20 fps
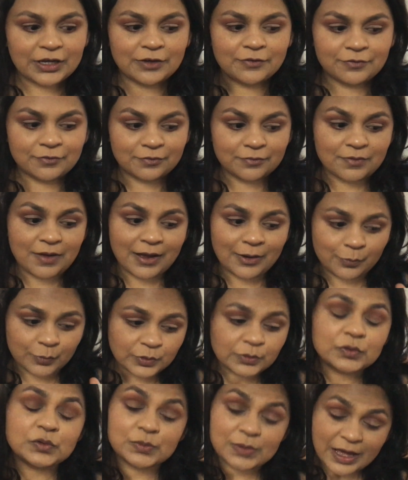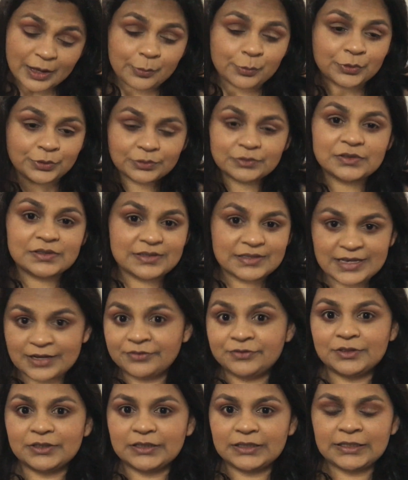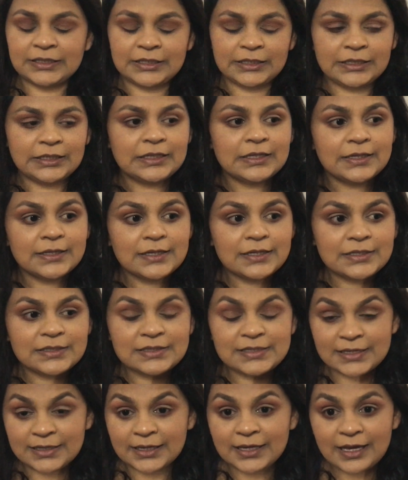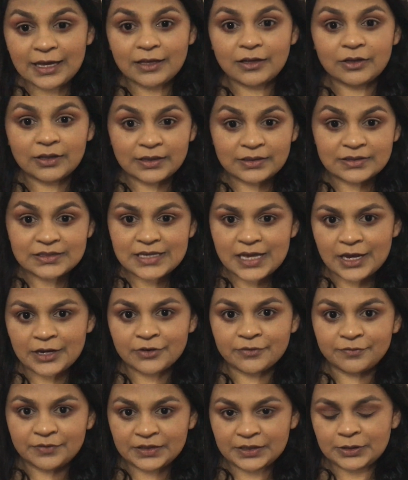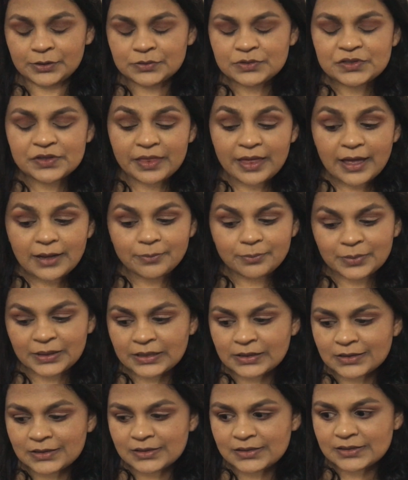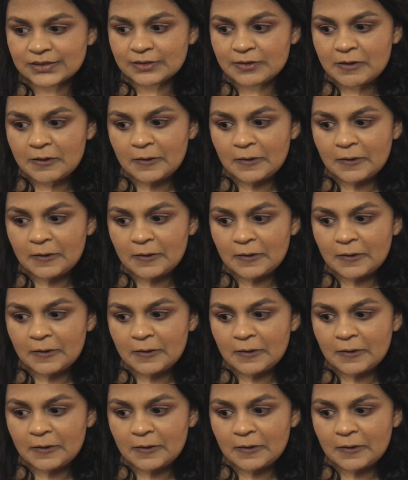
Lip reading: If I will definitely dedicate an entire video to that, because